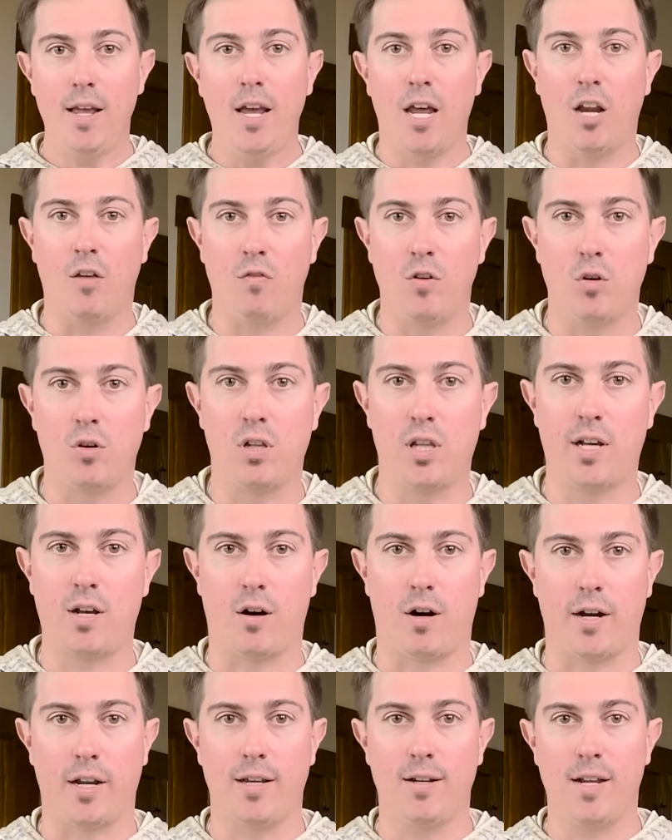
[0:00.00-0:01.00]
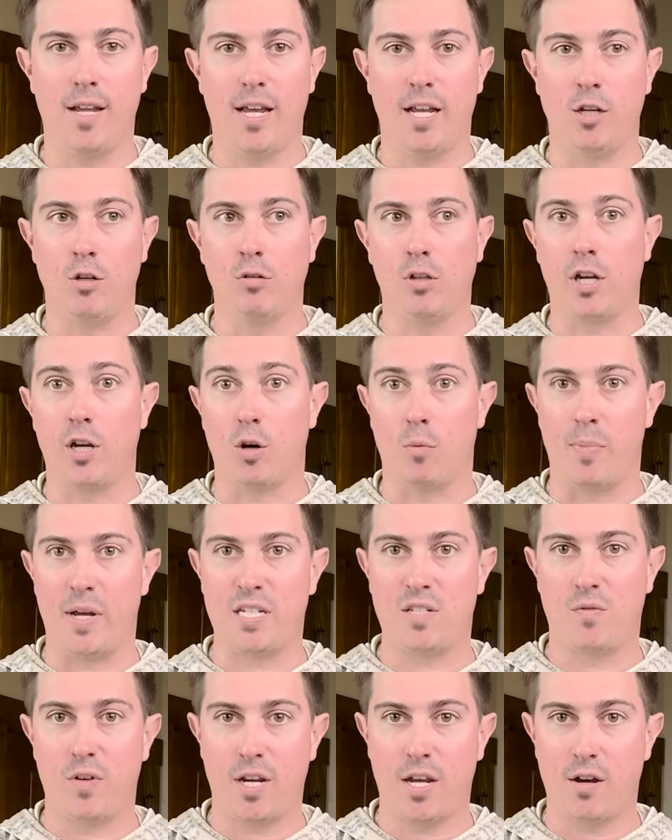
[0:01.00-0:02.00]
And if you click on it and you look at your
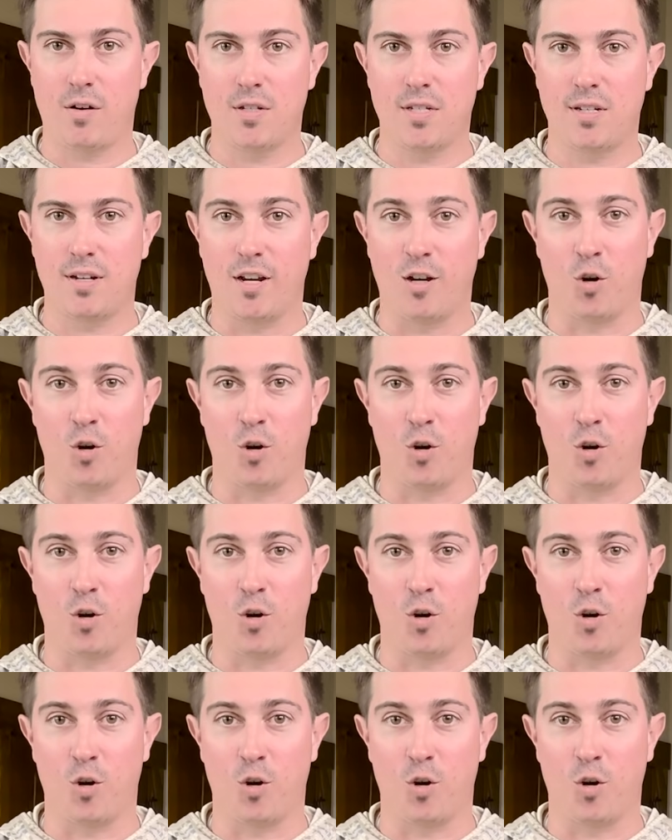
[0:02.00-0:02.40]
best videos